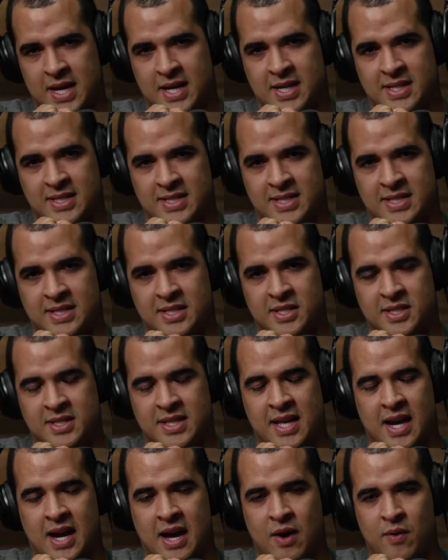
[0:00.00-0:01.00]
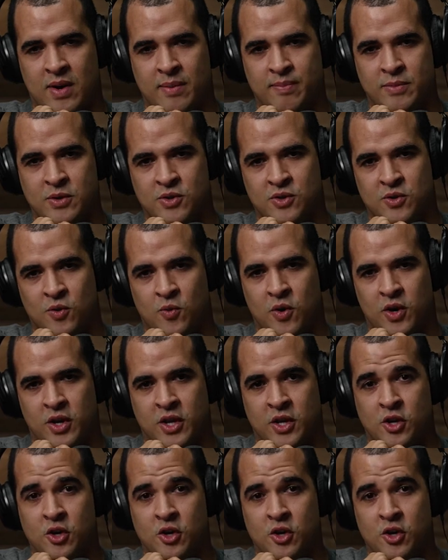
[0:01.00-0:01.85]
Because it's just not how I'm used to working.